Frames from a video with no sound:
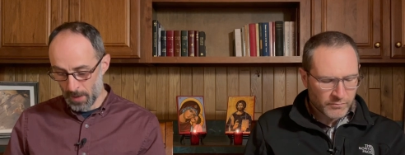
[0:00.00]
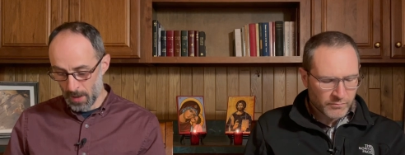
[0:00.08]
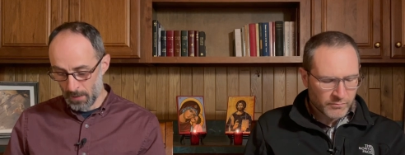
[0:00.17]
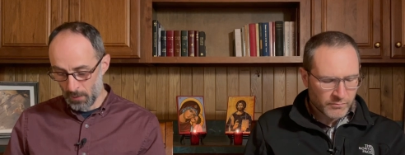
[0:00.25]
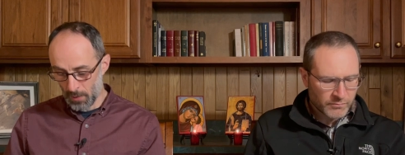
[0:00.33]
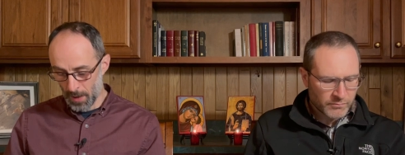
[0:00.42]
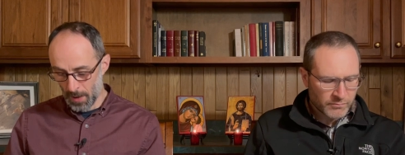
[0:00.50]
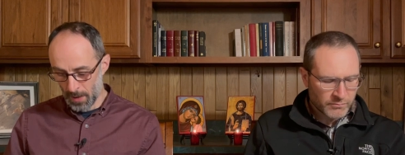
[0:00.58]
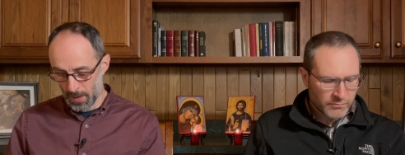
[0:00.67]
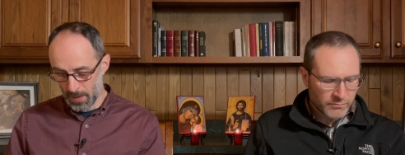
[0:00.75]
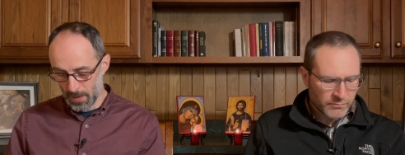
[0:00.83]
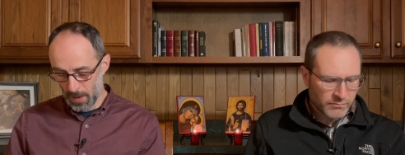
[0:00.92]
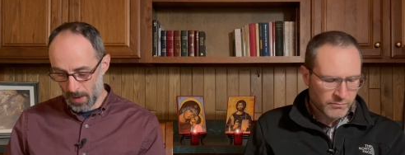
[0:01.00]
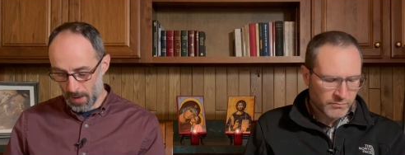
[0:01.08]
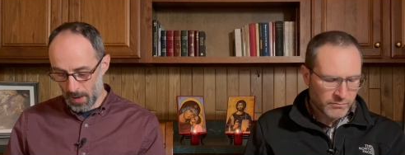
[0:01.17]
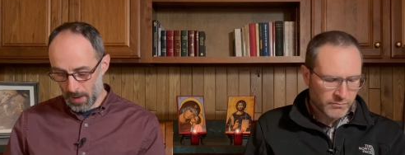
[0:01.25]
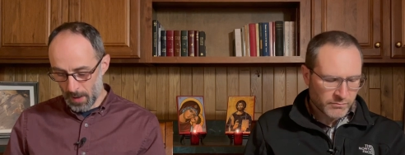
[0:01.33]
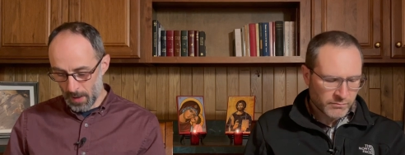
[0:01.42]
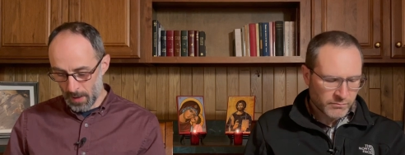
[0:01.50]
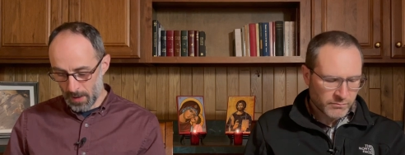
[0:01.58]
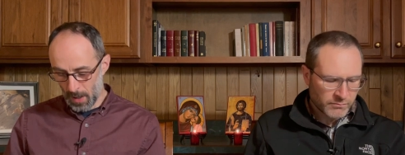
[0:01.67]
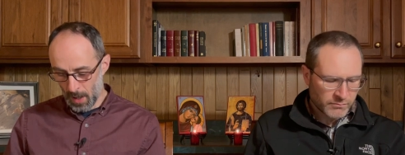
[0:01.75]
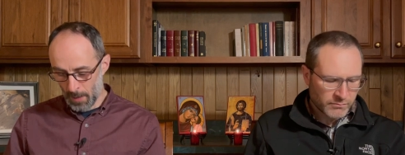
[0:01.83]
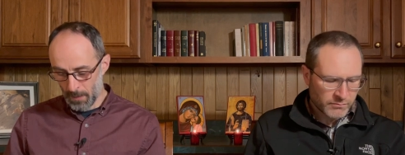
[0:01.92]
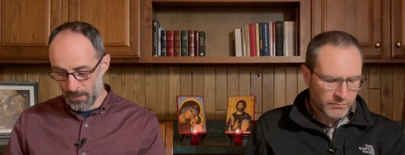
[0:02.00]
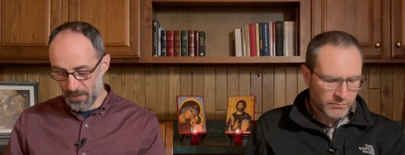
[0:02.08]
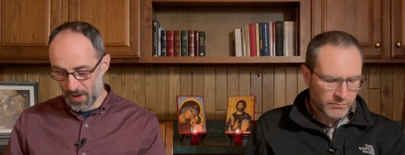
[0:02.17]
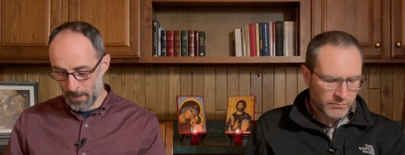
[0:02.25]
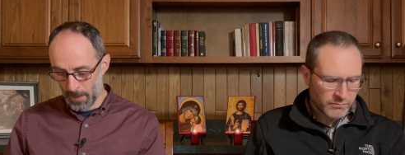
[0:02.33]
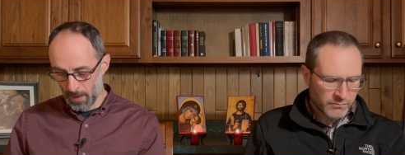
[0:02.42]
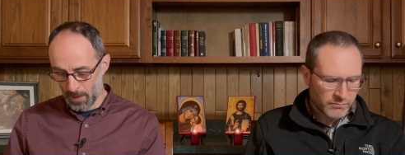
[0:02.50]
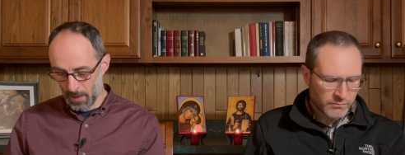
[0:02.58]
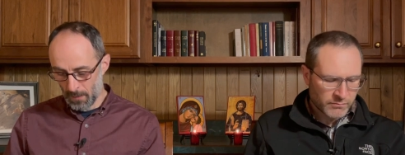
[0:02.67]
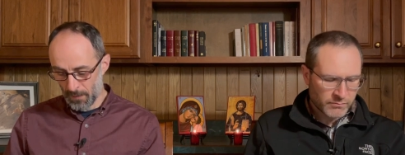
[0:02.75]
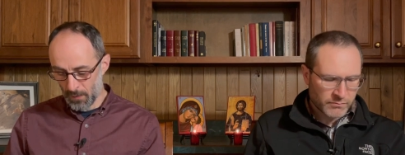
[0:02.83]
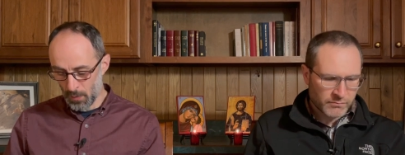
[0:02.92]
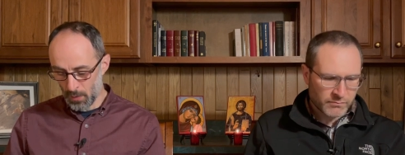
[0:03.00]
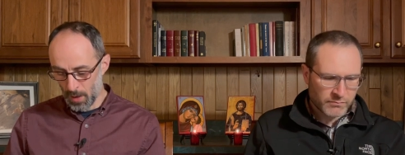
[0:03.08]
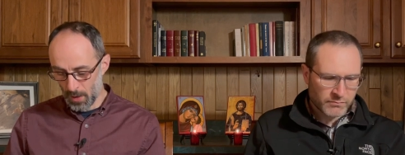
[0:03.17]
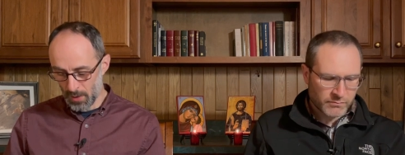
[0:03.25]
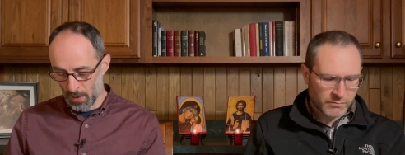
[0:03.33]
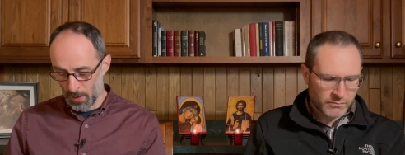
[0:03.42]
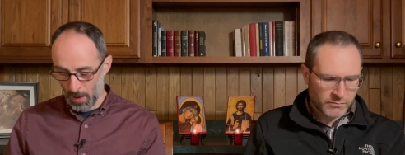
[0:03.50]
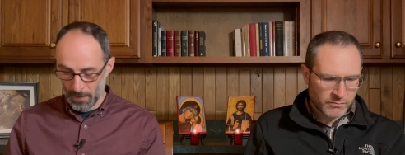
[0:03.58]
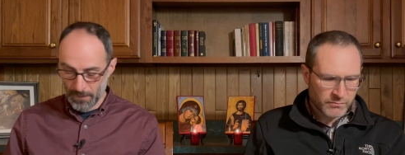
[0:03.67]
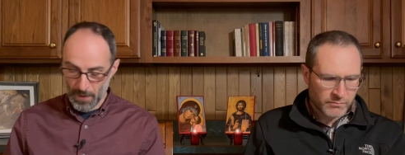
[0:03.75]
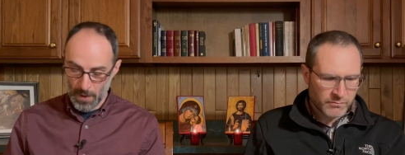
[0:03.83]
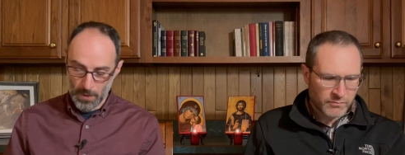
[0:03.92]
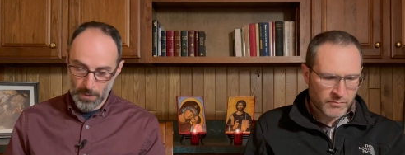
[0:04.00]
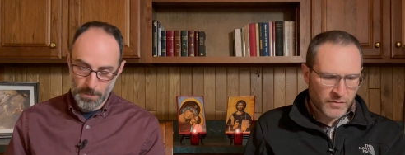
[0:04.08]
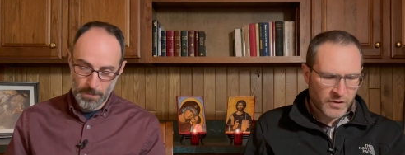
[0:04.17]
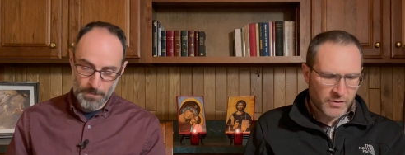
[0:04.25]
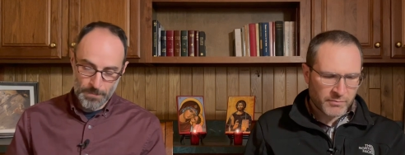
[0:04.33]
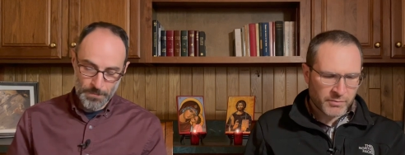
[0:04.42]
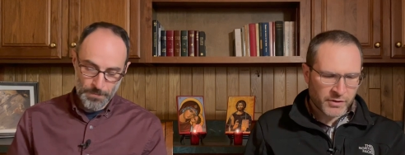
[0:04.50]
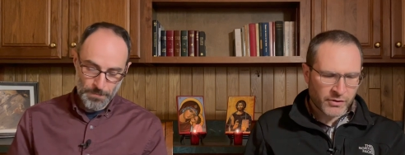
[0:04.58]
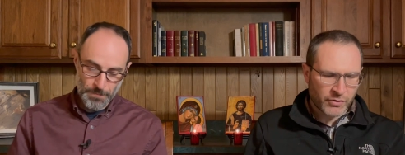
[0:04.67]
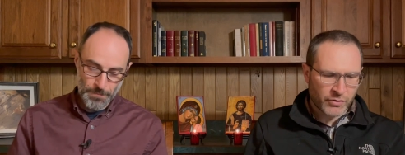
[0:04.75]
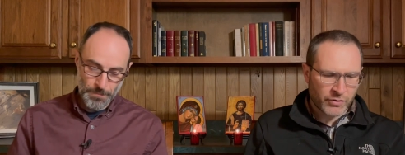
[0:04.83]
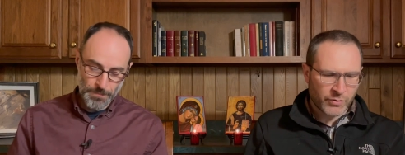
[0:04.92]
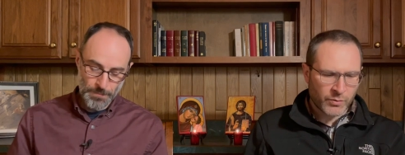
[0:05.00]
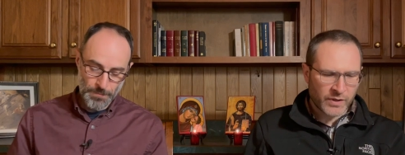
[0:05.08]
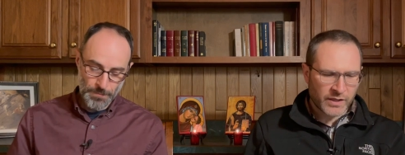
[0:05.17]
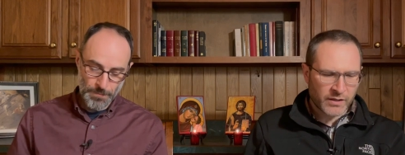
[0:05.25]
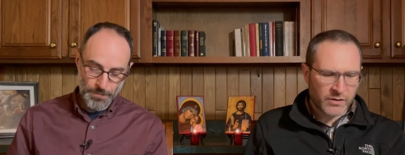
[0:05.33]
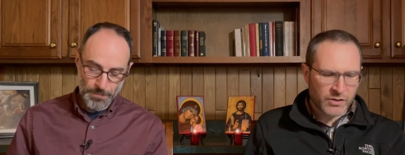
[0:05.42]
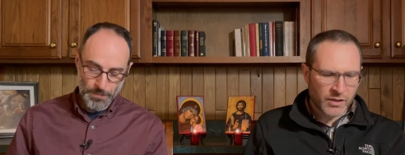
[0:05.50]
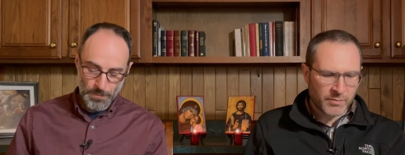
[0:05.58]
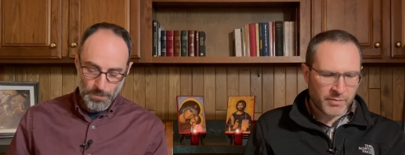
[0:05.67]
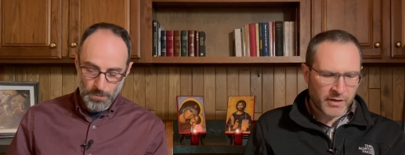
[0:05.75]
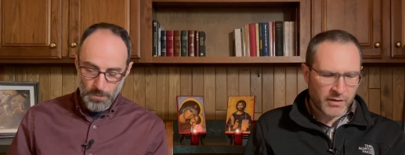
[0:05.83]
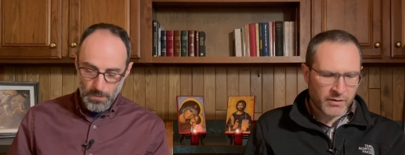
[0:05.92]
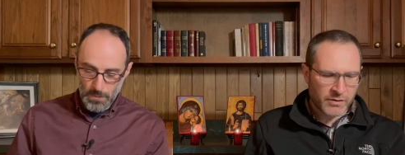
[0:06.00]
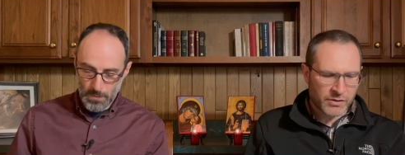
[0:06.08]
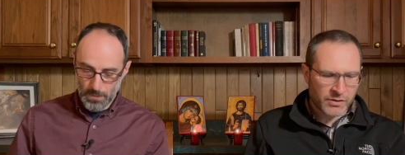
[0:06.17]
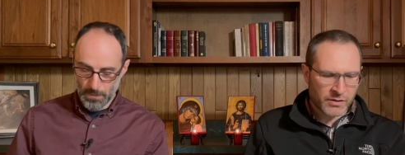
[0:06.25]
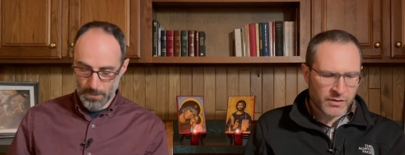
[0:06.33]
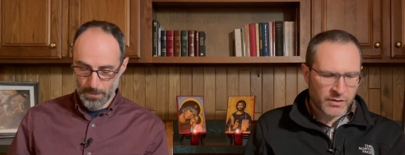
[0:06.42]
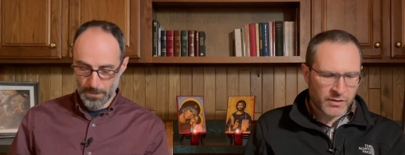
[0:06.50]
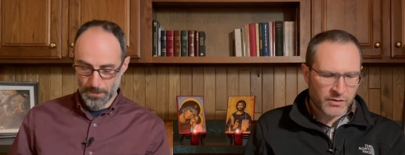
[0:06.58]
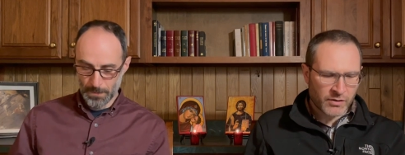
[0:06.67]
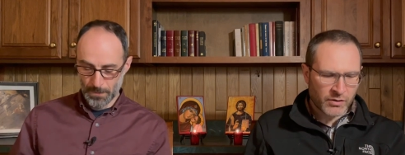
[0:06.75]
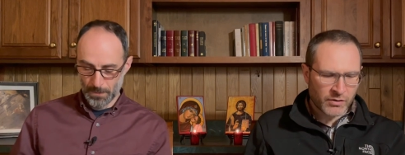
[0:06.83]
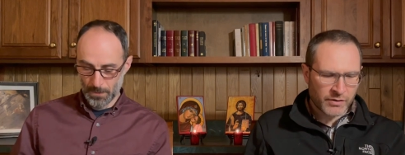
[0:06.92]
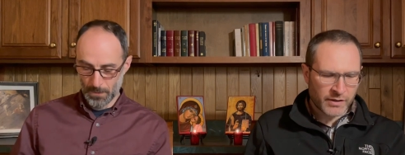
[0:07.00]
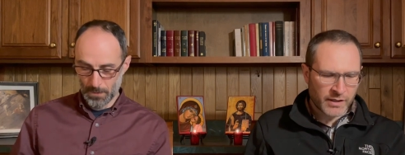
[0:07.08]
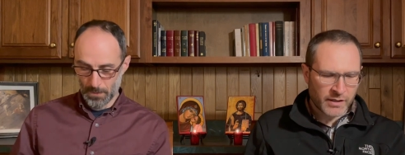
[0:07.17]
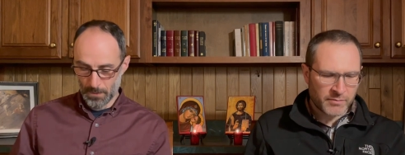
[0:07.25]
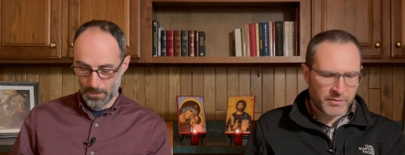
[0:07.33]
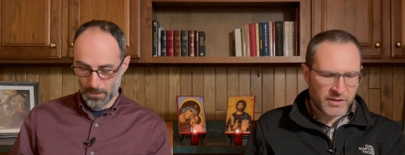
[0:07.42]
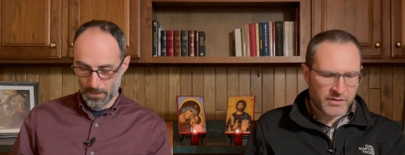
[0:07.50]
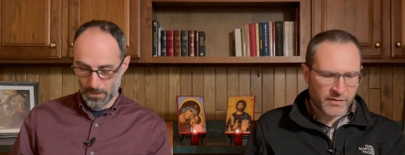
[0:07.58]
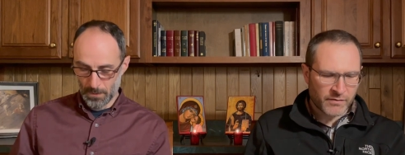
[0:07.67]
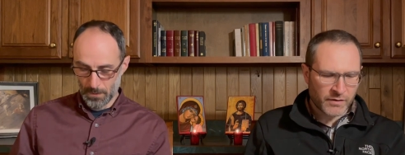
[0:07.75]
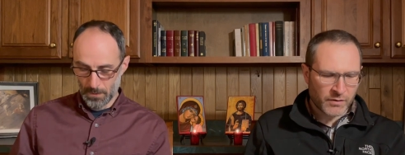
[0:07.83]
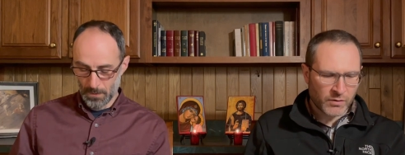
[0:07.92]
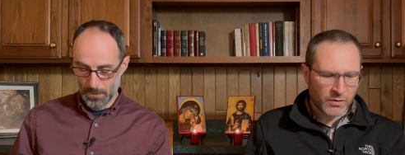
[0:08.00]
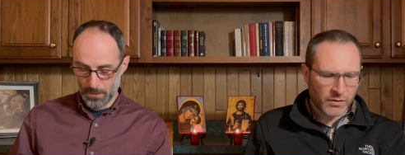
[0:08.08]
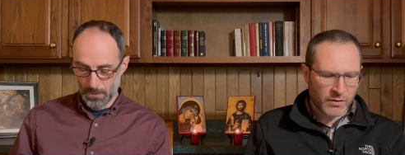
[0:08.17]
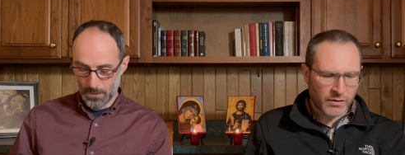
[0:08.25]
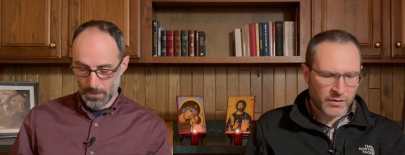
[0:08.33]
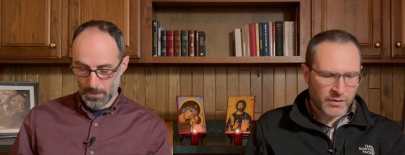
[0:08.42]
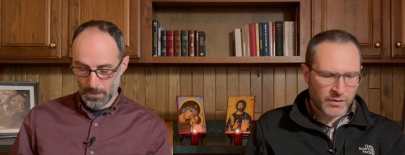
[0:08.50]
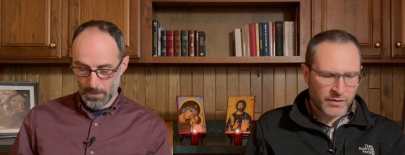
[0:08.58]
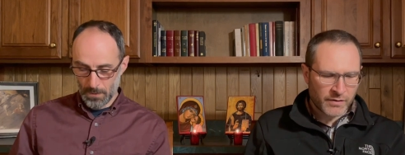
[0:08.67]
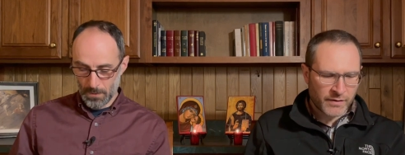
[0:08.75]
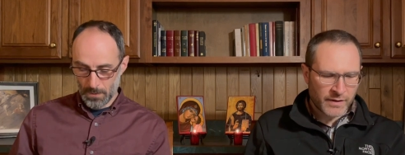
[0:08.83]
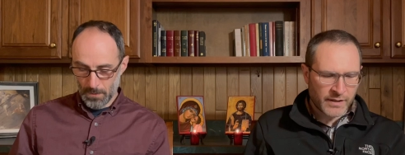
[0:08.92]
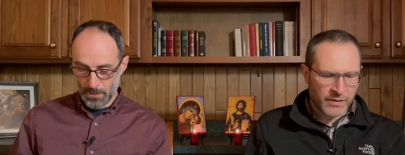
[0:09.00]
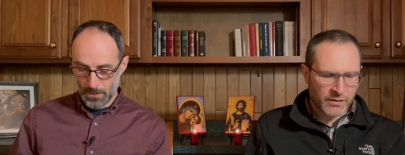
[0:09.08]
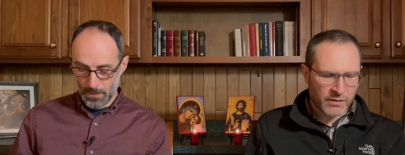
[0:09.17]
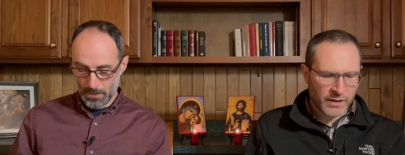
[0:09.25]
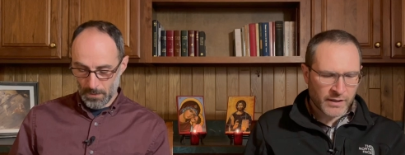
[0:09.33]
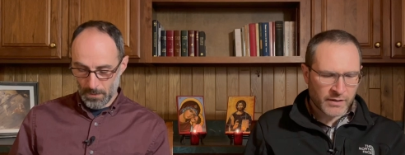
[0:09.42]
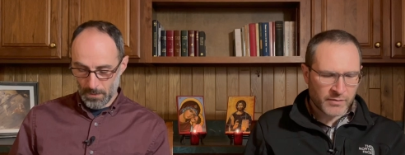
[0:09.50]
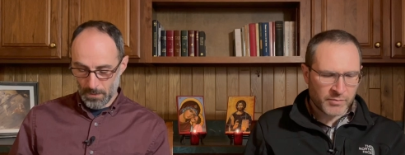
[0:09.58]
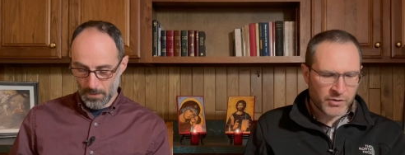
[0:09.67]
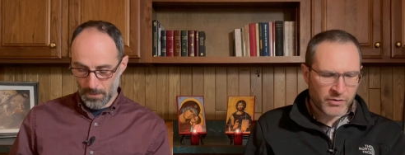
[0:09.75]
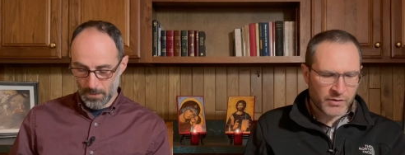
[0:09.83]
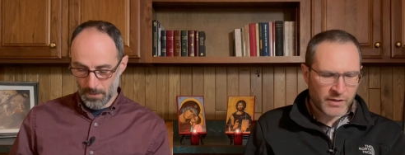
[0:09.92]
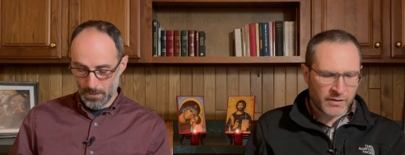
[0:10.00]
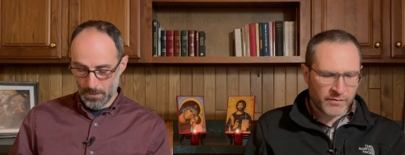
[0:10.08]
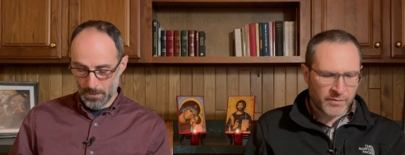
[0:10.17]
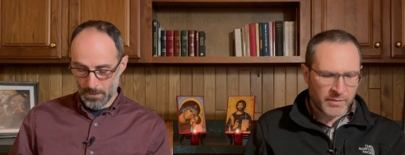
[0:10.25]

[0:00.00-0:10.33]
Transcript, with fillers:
Speaker 1: in evil days. In time of famine, their food shall not fail.
Speaker 2: But all the wicked shall perish, and all the enemies of the Lord. They are like the beauty of the